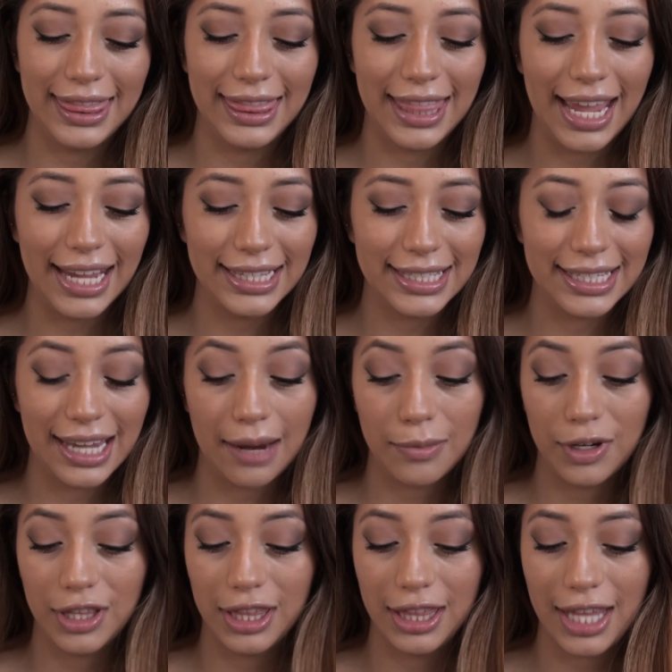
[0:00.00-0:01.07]
Lights
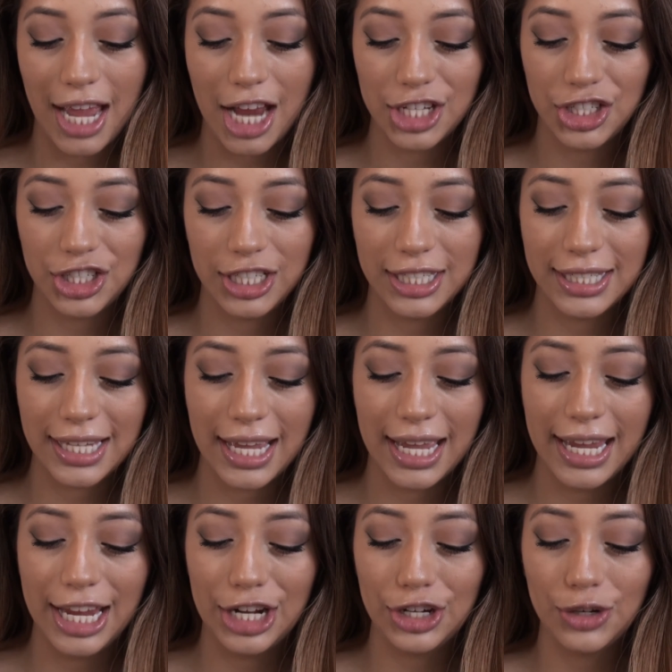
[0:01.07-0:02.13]
Camera Lashes
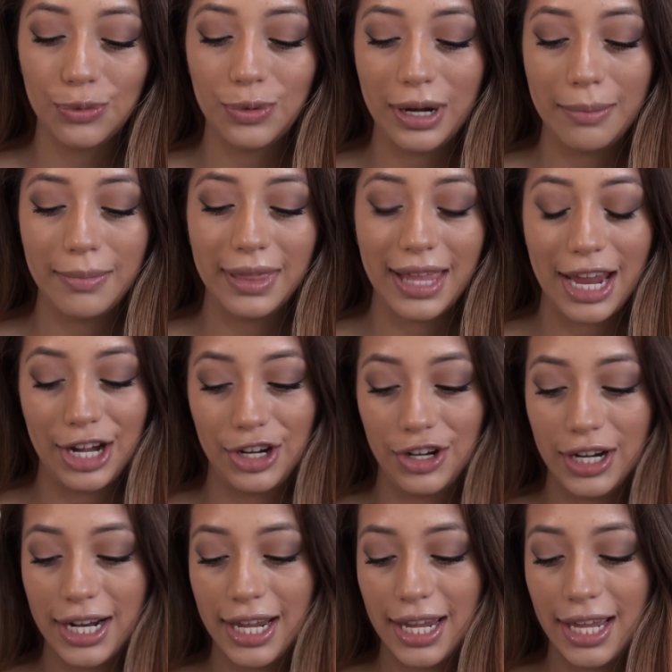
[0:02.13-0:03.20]
Inner Rim Liner
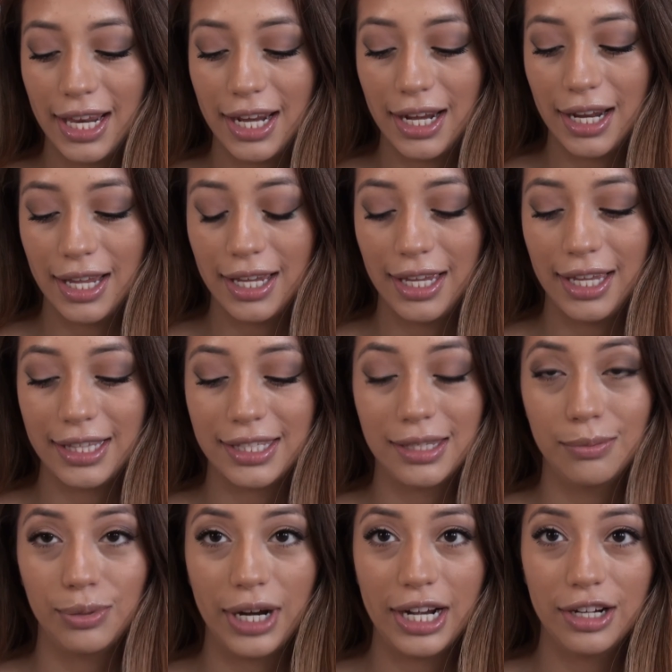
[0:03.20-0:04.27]
it's the
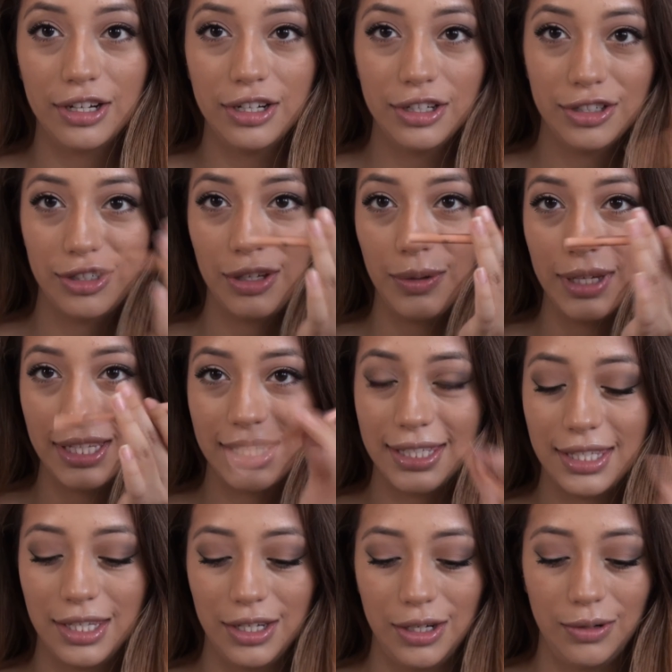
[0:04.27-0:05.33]
brightener, so it's
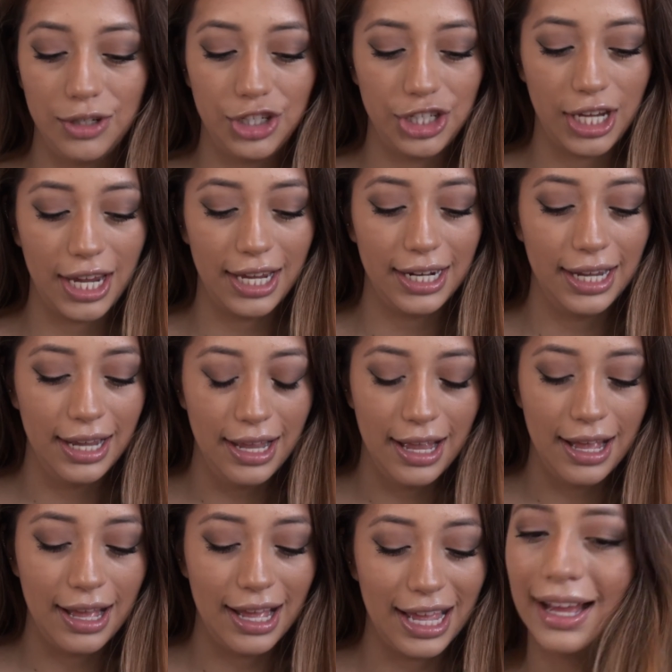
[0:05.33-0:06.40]
the nude shade.
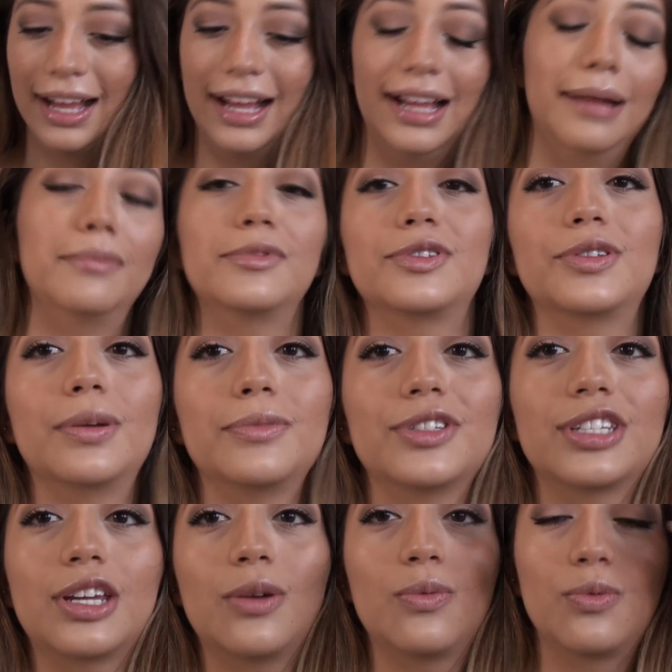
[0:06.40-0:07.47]
So I'm just
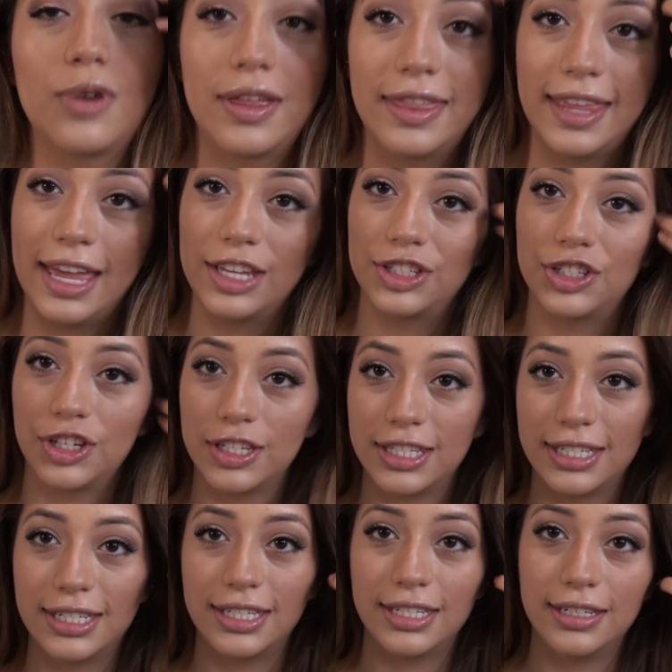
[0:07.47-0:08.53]
going to run that
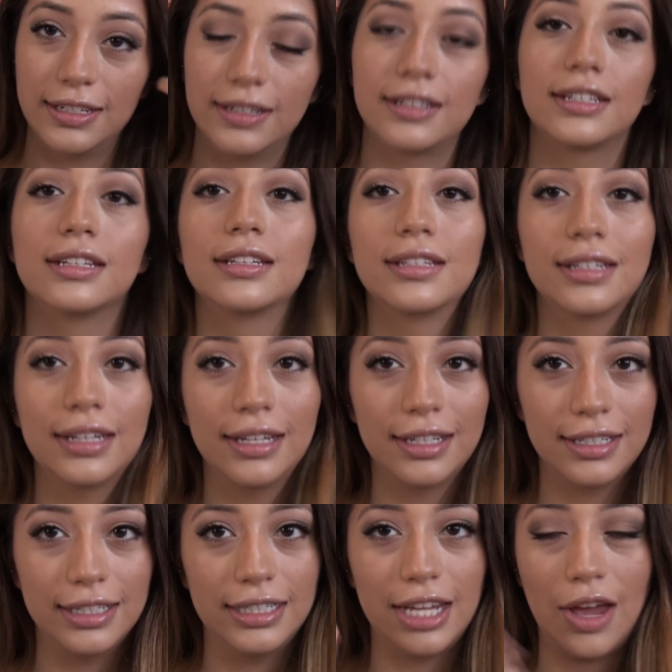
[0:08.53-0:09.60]
just
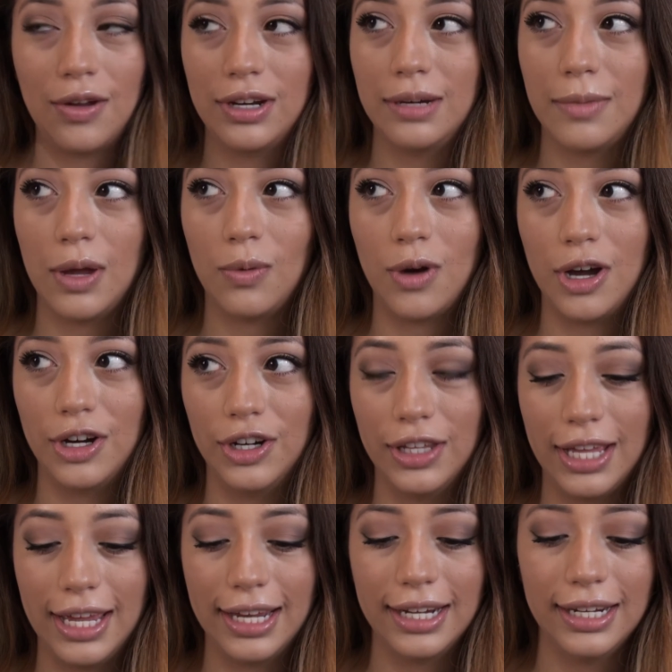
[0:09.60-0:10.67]
down in my
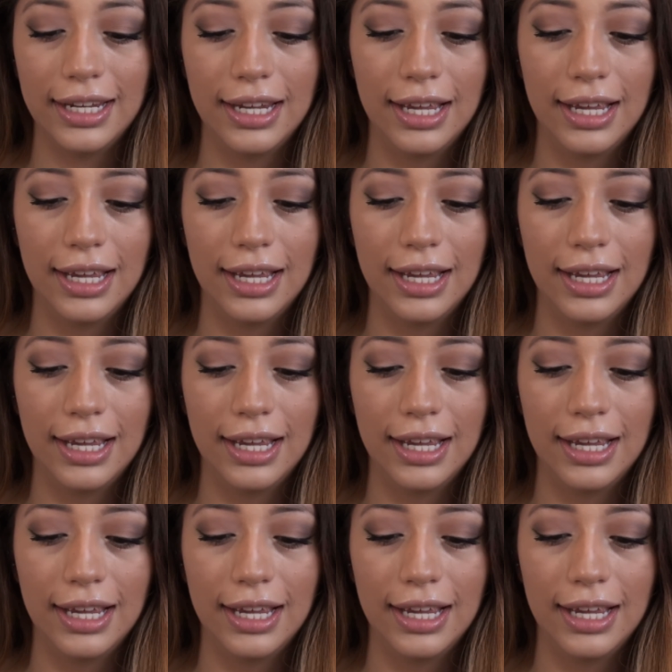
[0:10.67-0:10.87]
waterline.